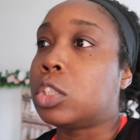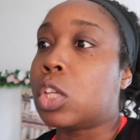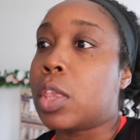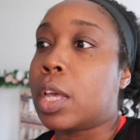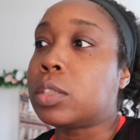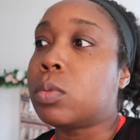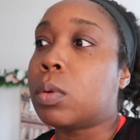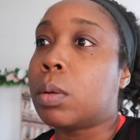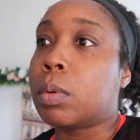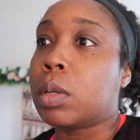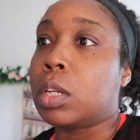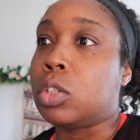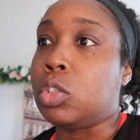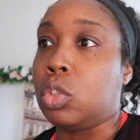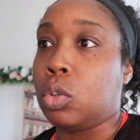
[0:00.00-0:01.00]
So that's what I'm
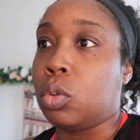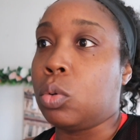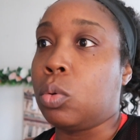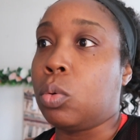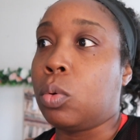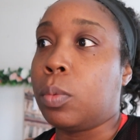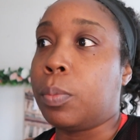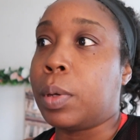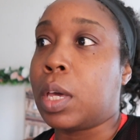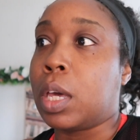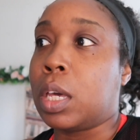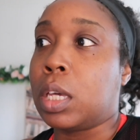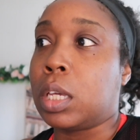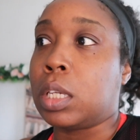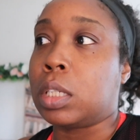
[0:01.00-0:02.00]
gonna do
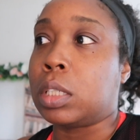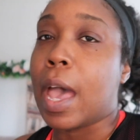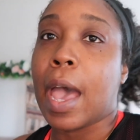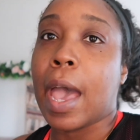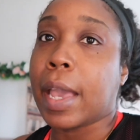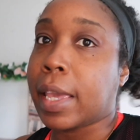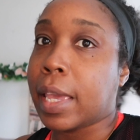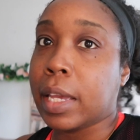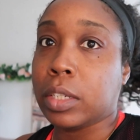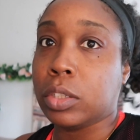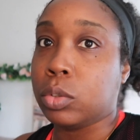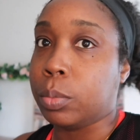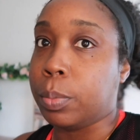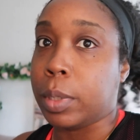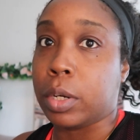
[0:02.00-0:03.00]
because I can't
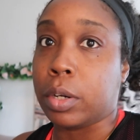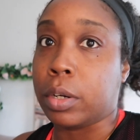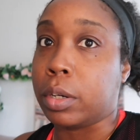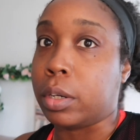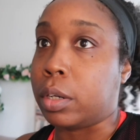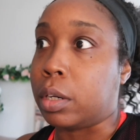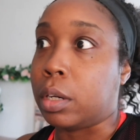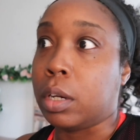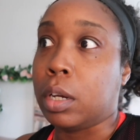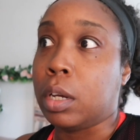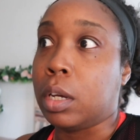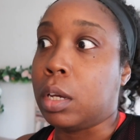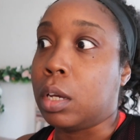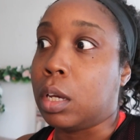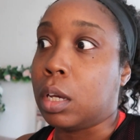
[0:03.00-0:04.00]
do bitter
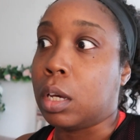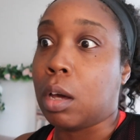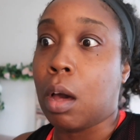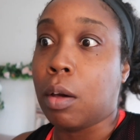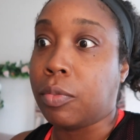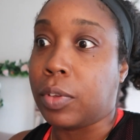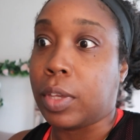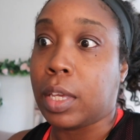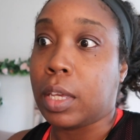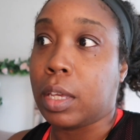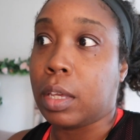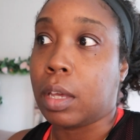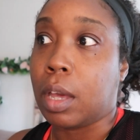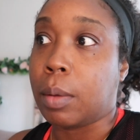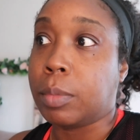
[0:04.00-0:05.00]
coffee.
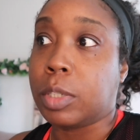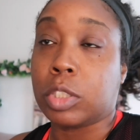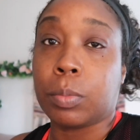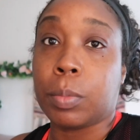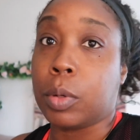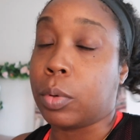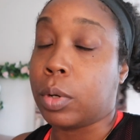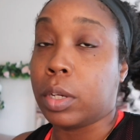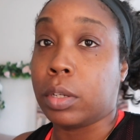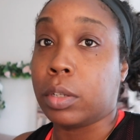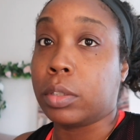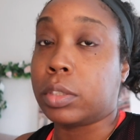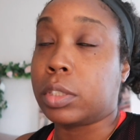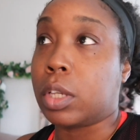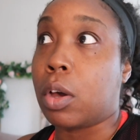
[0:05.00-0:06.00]
I'm just gonna be
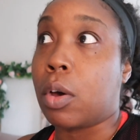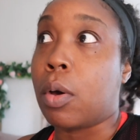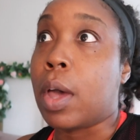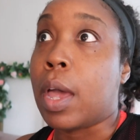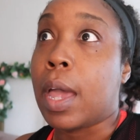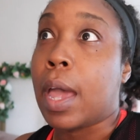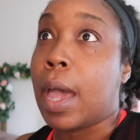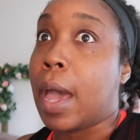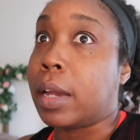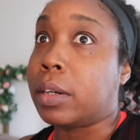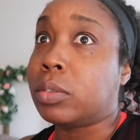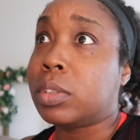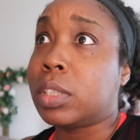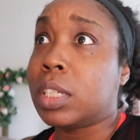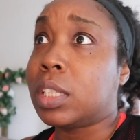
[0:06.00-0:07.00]
real. So I
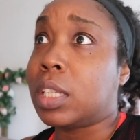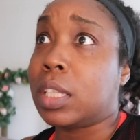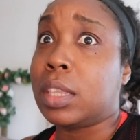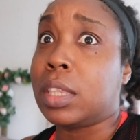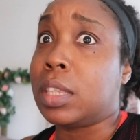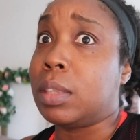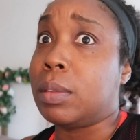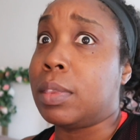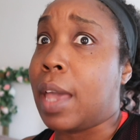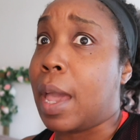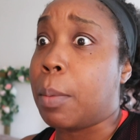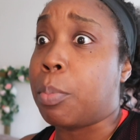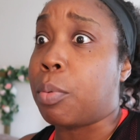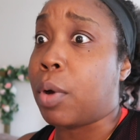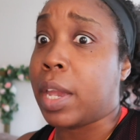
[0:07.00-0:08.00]
don't think that
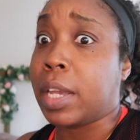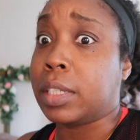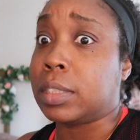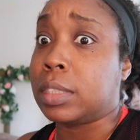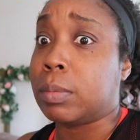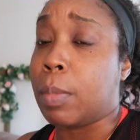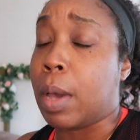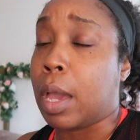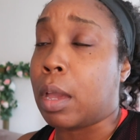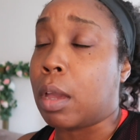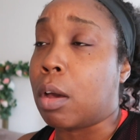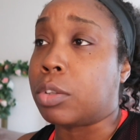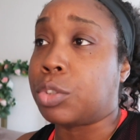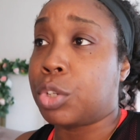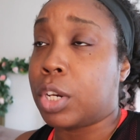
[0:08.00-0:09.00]
that breaks my
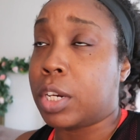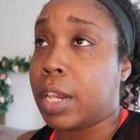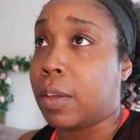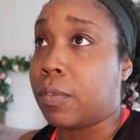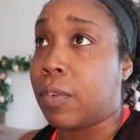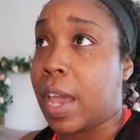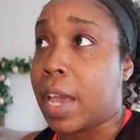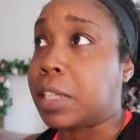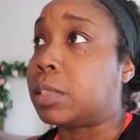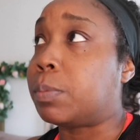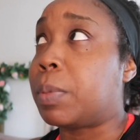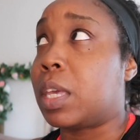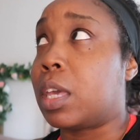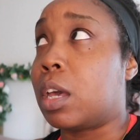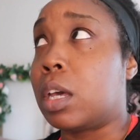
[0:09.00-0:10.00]
alternate day
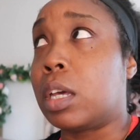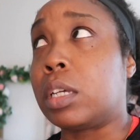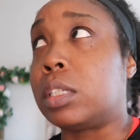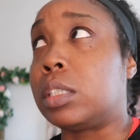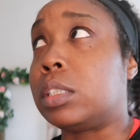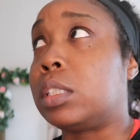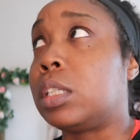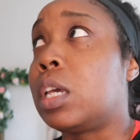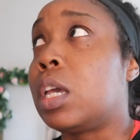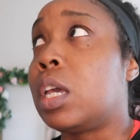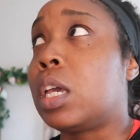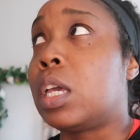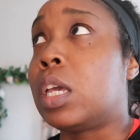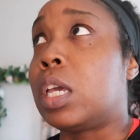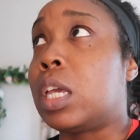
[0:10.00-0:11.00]
fast because
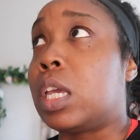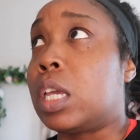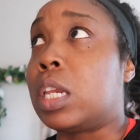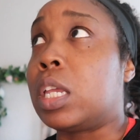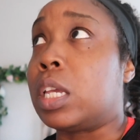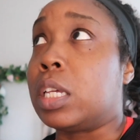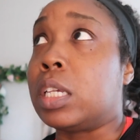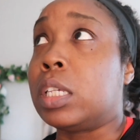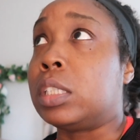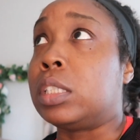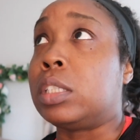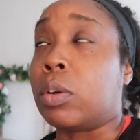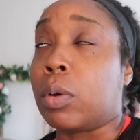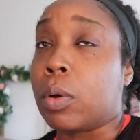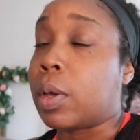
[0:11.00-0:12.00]
it
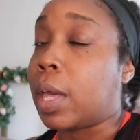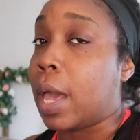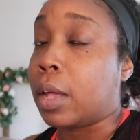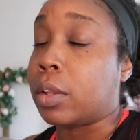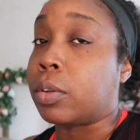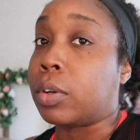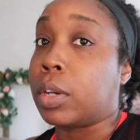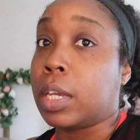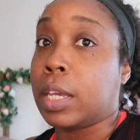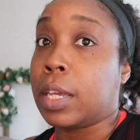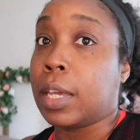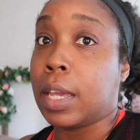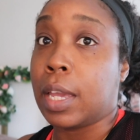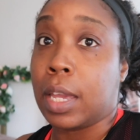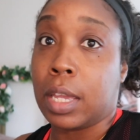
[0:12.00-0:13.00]
is zero
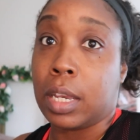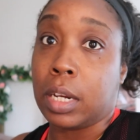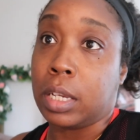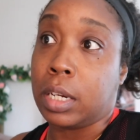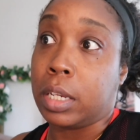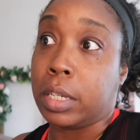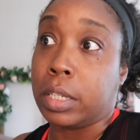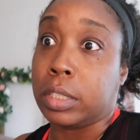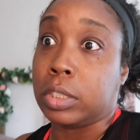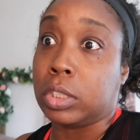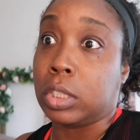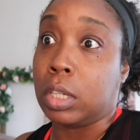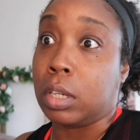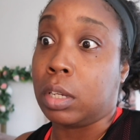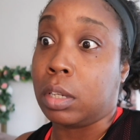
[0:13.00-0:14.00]
calorie and it
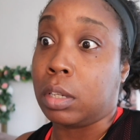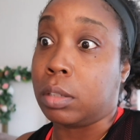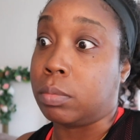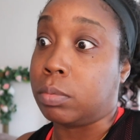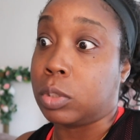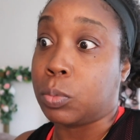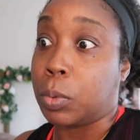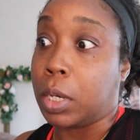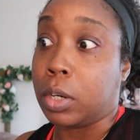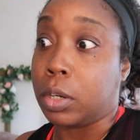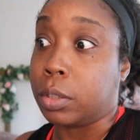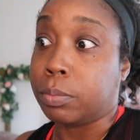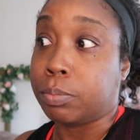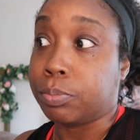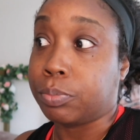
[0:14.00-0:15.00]
is a
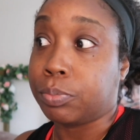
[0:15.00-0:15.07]
sweetener.